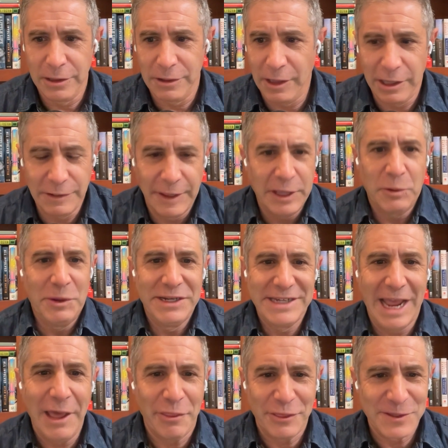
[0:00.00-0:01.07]
Liquid
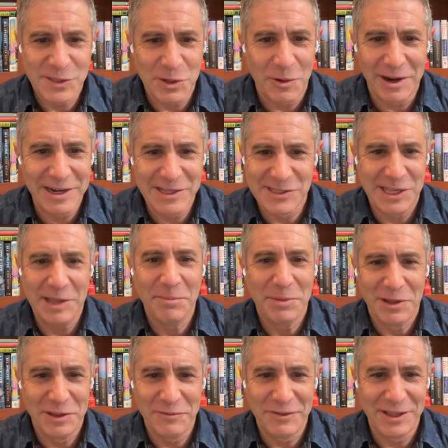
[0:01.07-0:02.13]
Death is a great
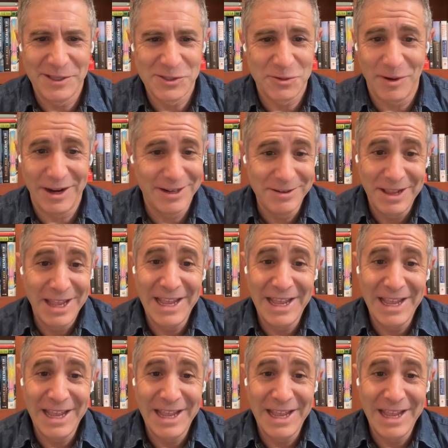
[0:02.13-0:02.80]
example of this, right?